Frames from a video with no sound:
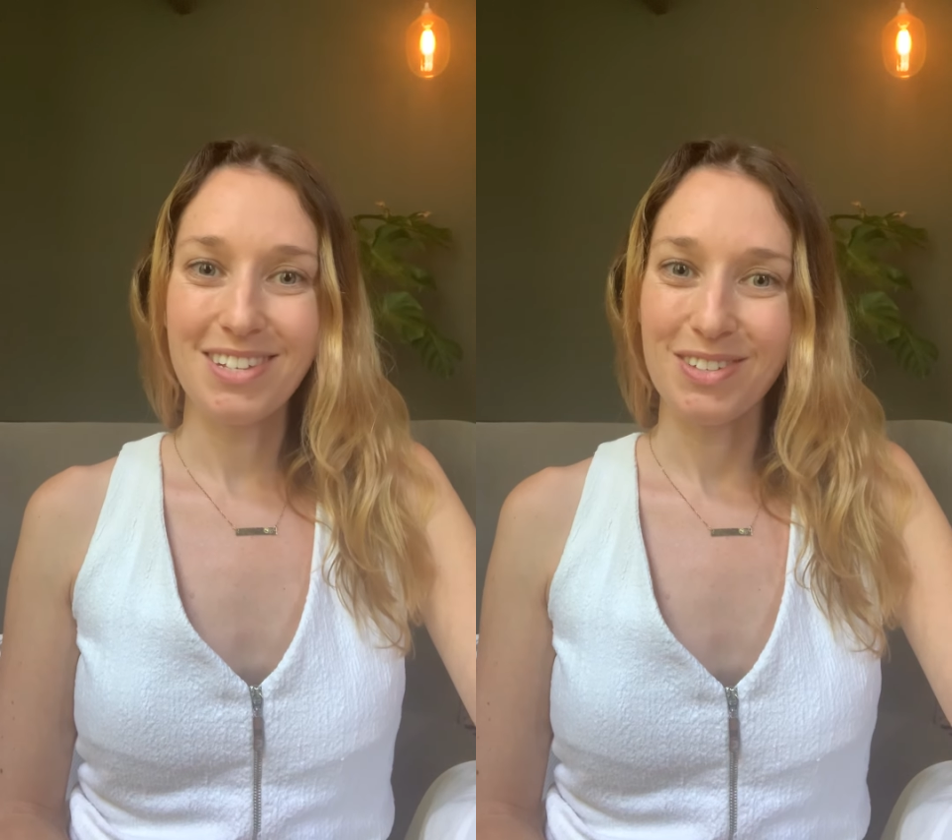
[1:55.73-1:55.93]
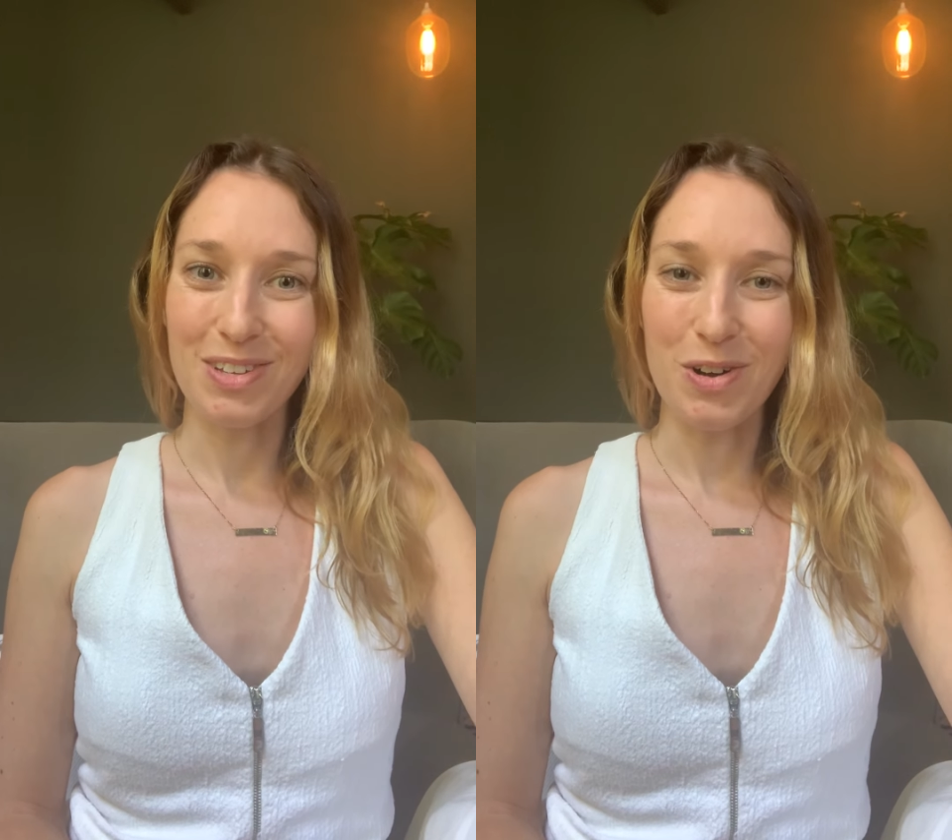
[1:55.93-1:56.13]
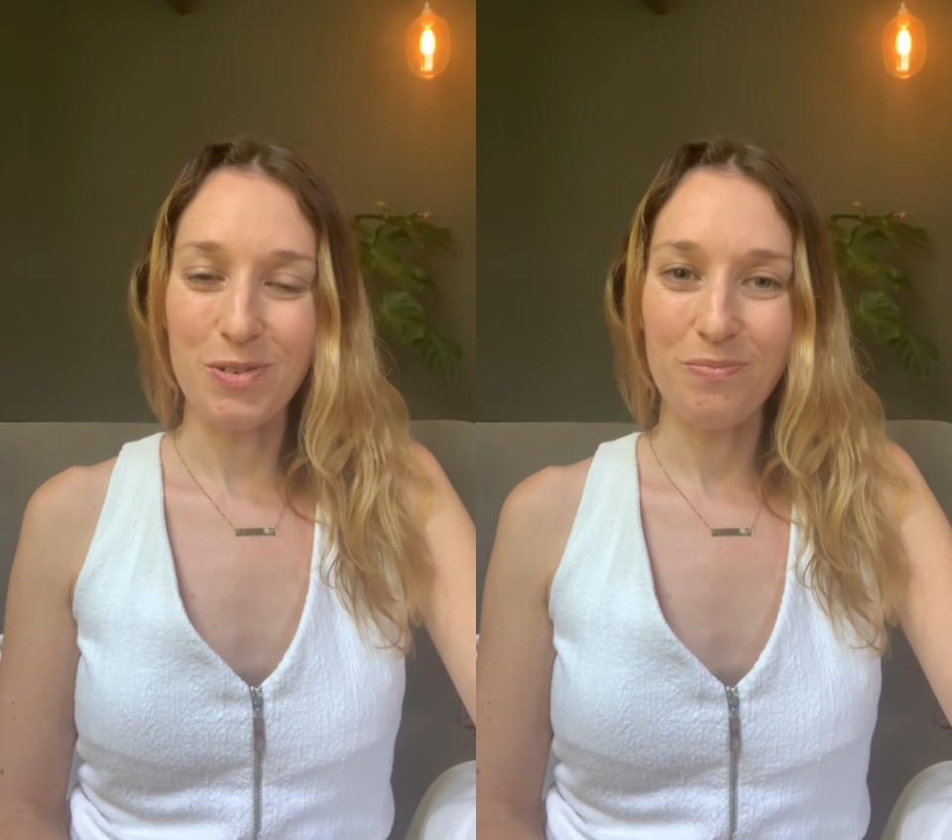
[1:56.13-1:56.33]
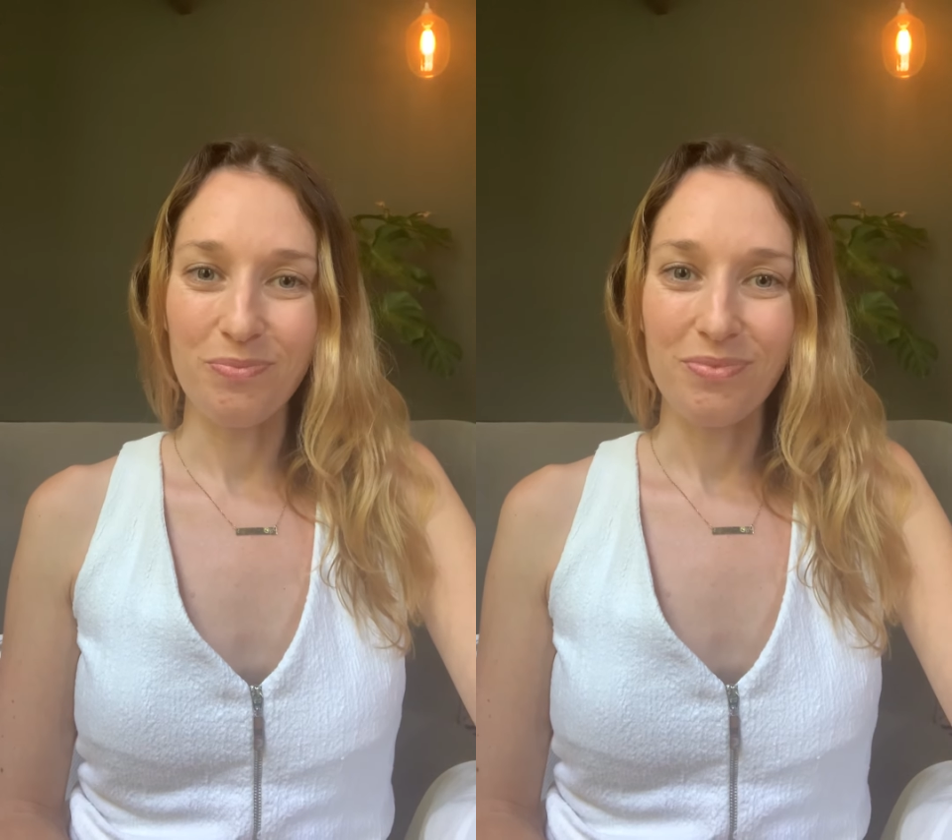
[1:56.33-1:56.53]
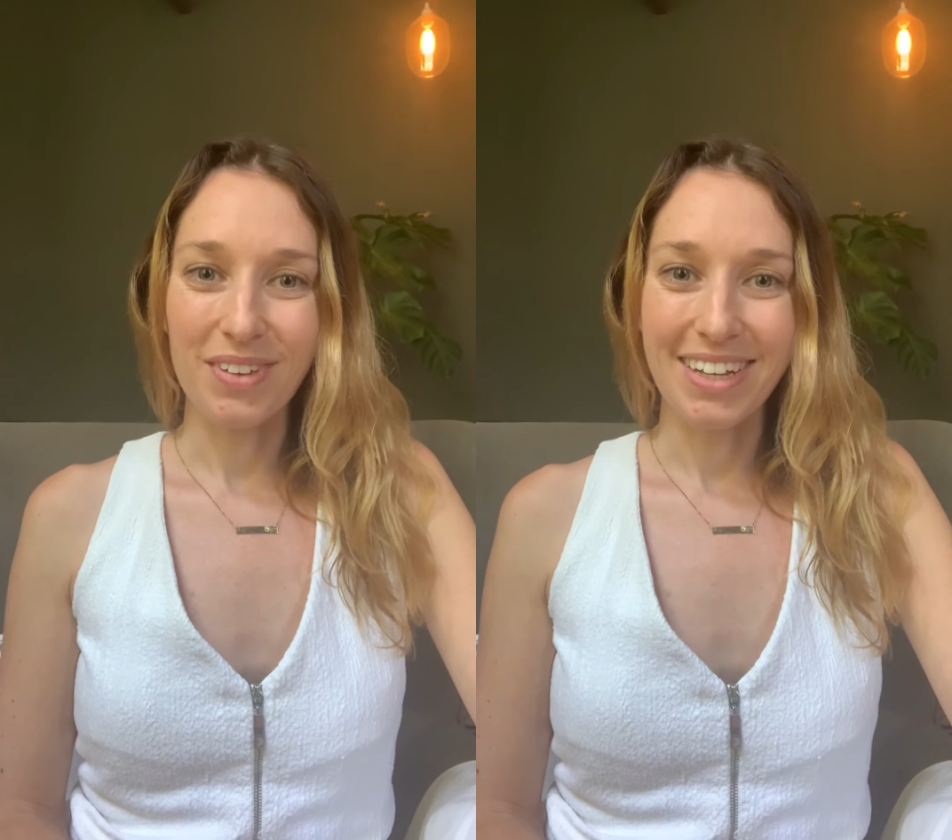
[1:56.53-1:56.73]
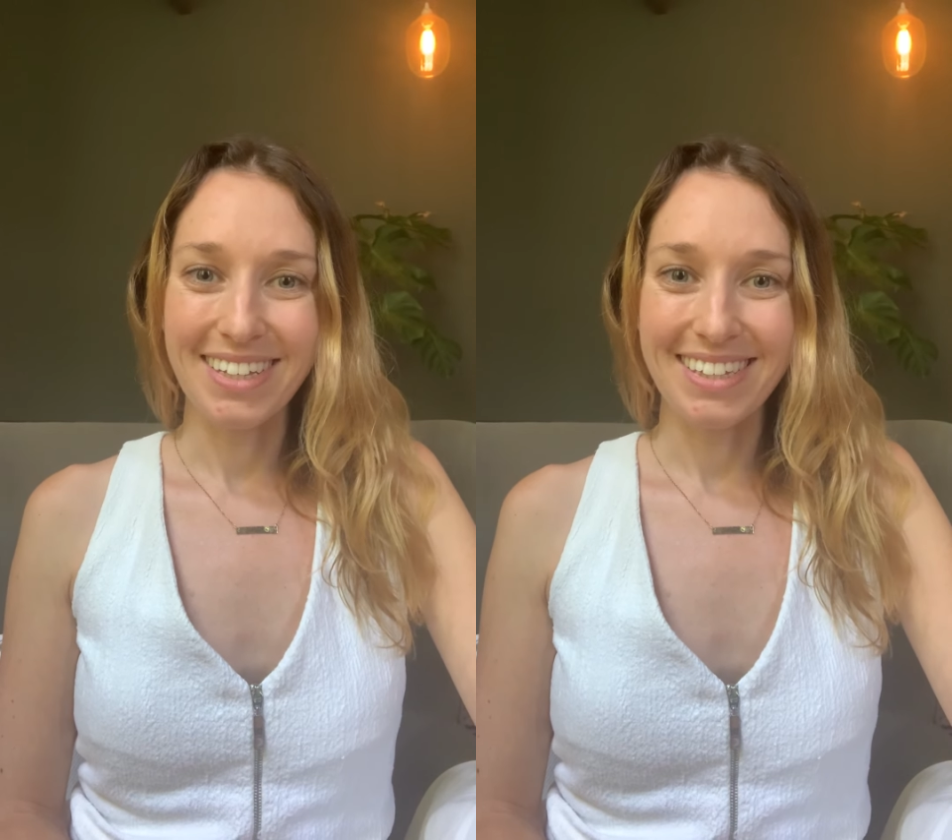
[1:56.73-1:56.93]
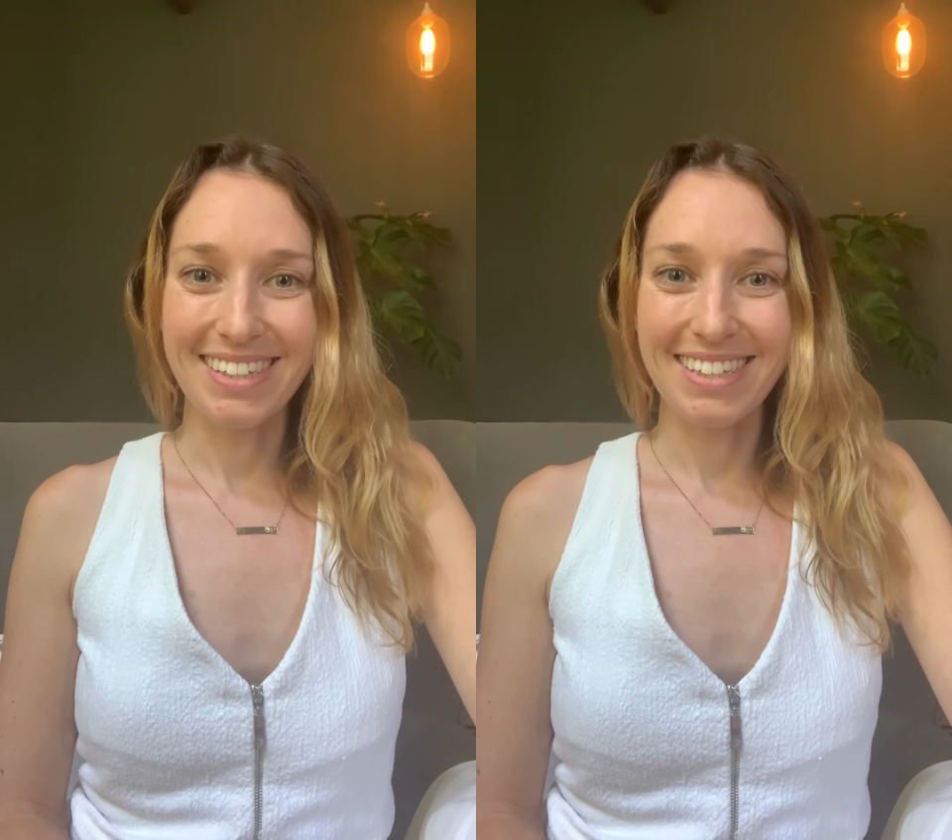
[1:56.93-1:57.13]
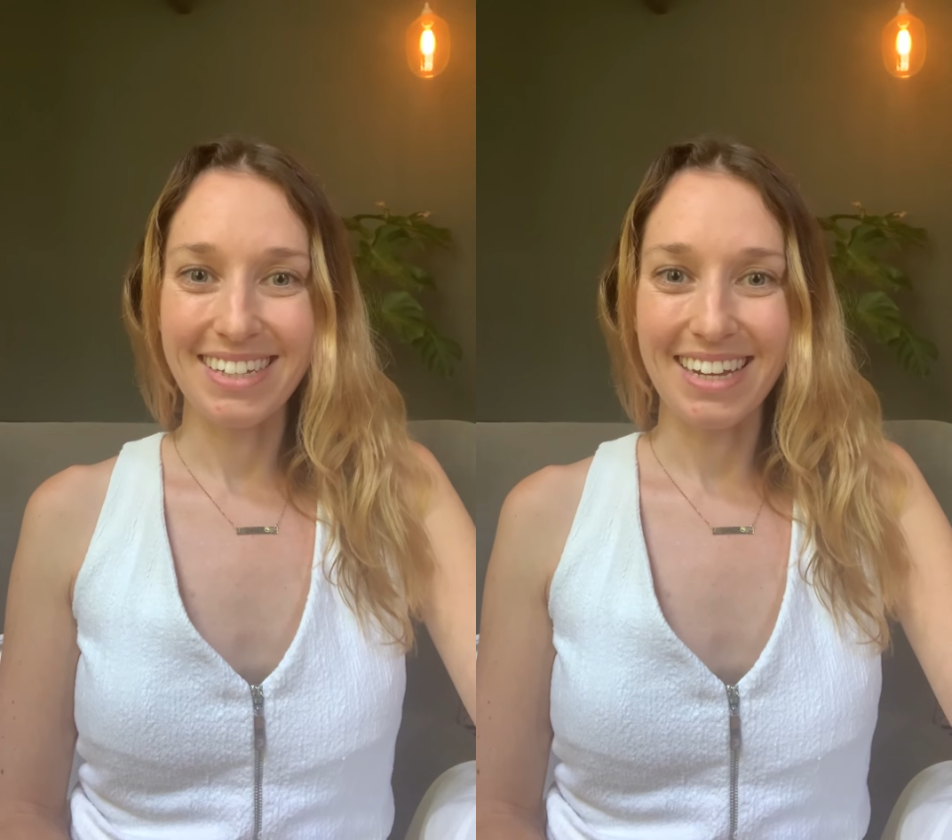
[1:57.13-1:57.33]
So
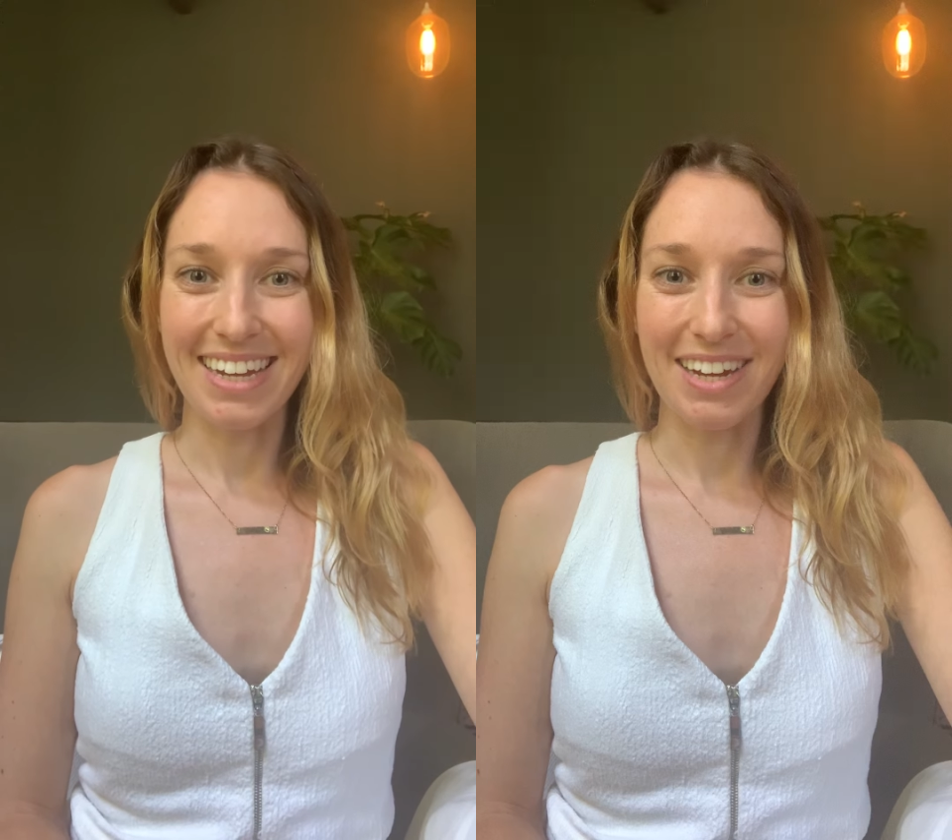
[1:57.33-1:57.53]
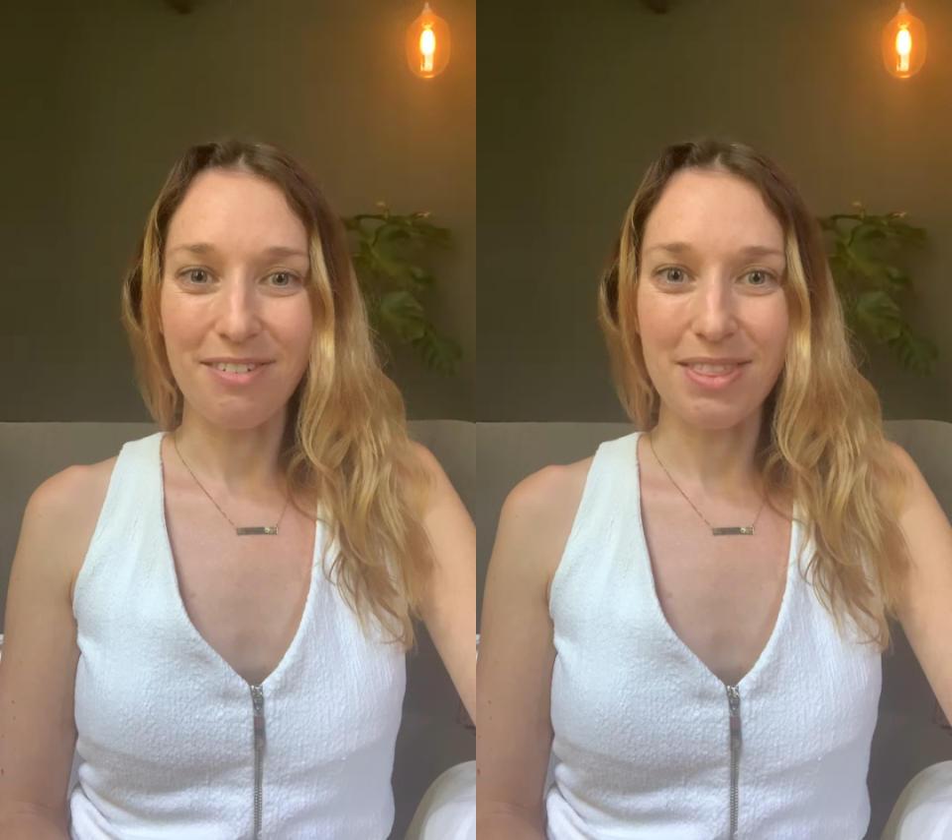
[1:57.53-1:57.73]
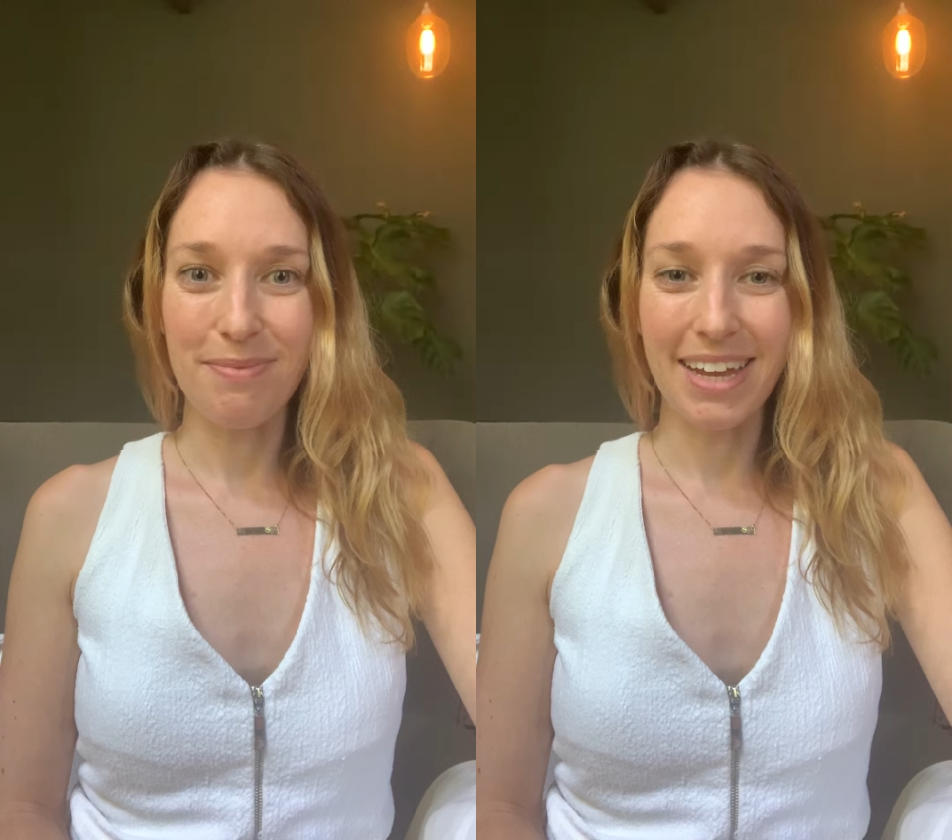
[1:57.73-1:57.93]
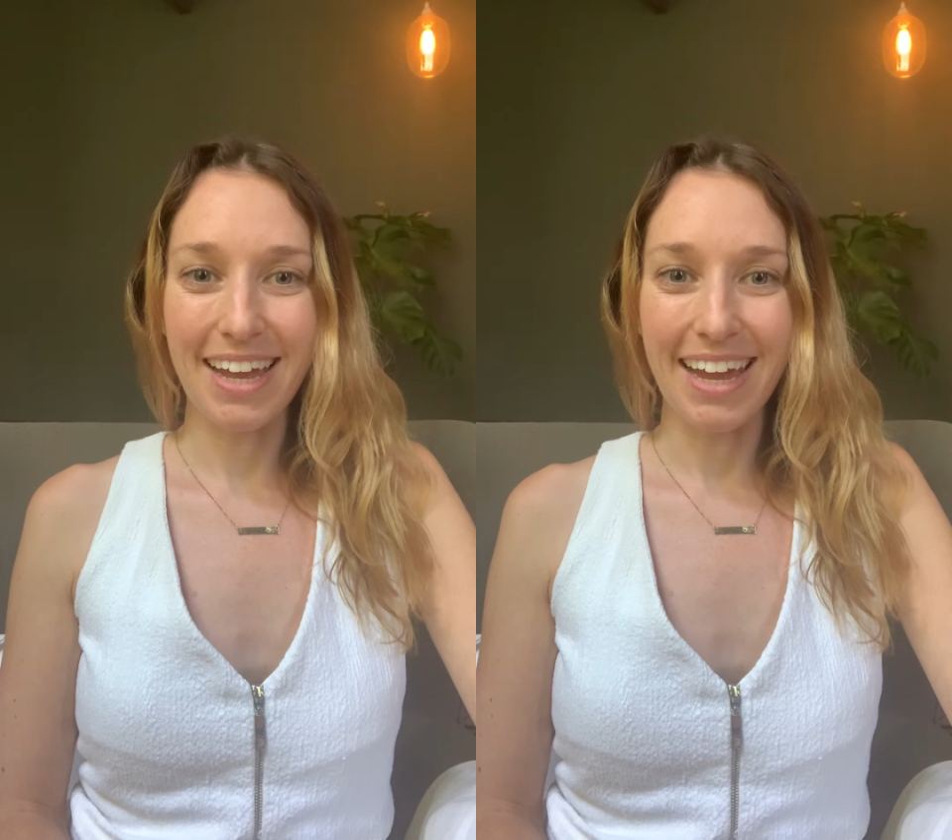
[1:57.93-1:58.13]
stay with me